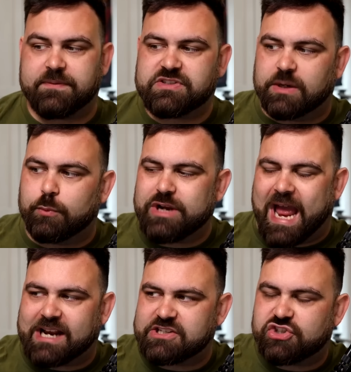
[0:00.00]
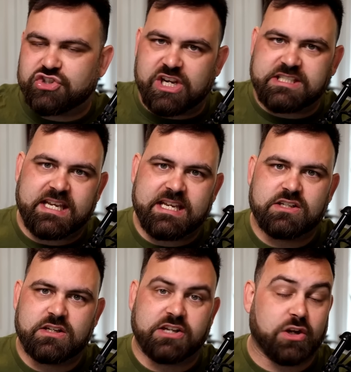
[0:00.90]
If someone acts
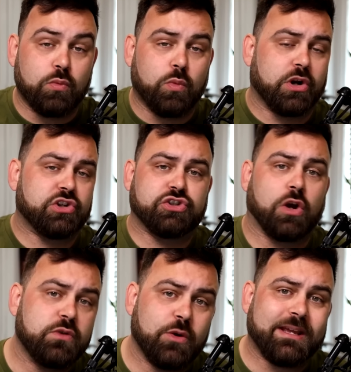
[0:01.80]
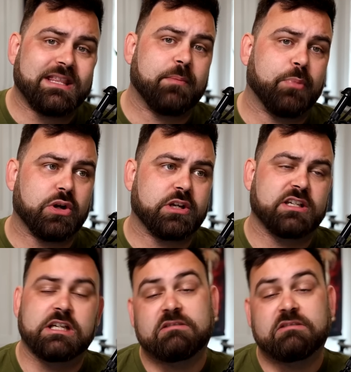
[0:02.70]
shitty and don't want to show you it in their book,